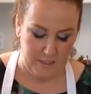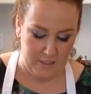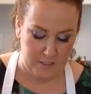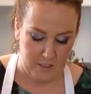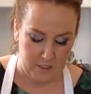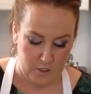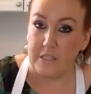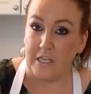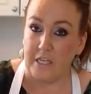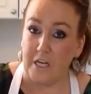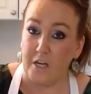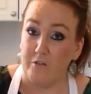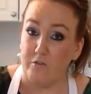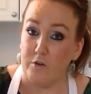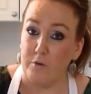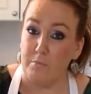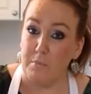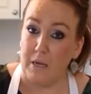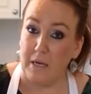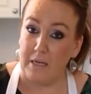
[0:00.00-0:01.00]
is to take our
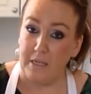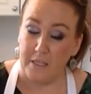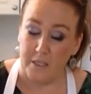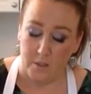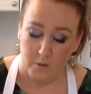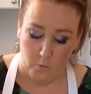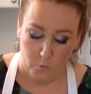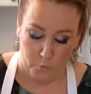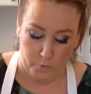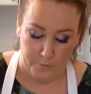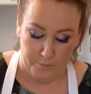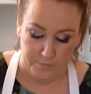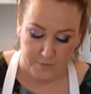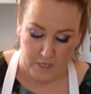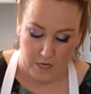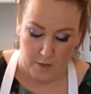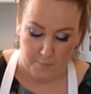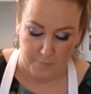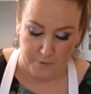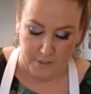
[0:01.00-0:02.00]
remaining whipped
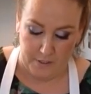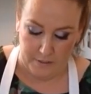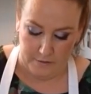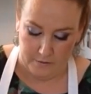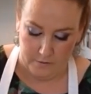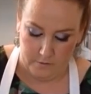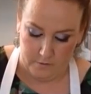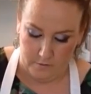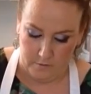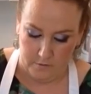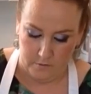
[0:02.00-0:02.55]
topping,